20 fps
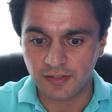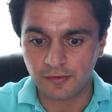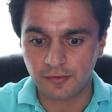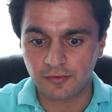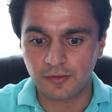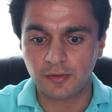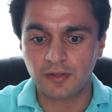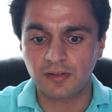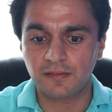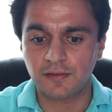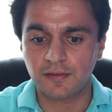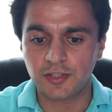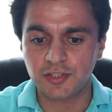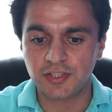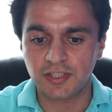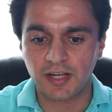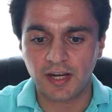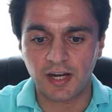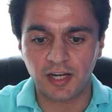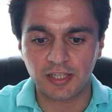There's no
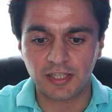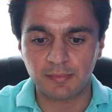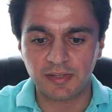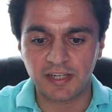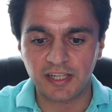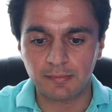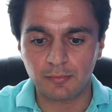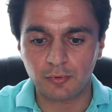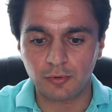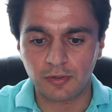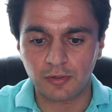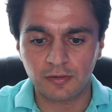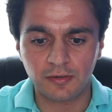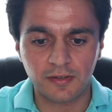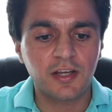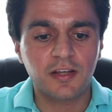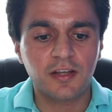conversion column anymore.